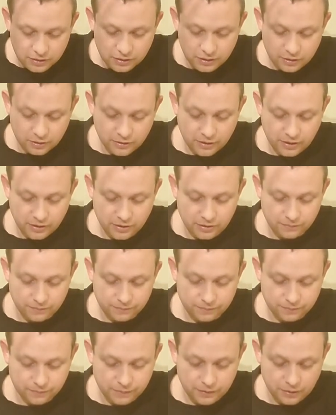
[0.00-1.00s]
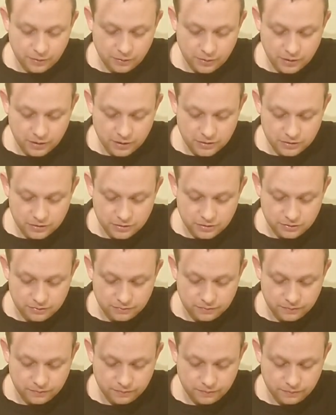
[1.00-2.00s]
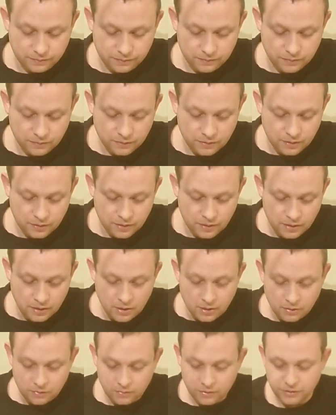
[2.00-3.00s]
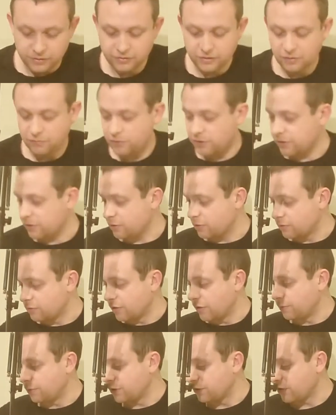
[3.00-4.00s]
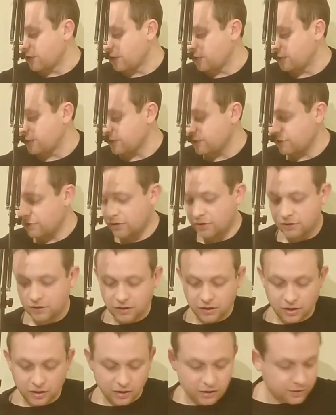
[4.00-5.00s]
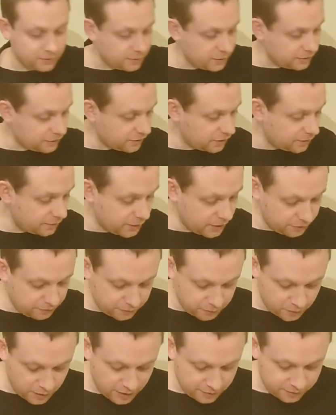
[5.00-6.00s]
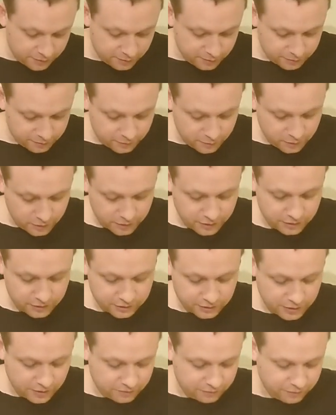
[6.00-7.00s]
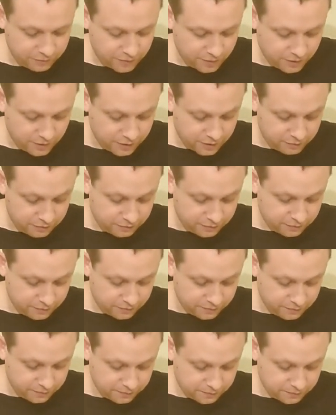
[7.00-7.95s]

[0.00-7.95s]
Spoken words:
that location. Alright, let's get rid of Grim Resolve. It's a good card, but it's going to be forever before I can get 5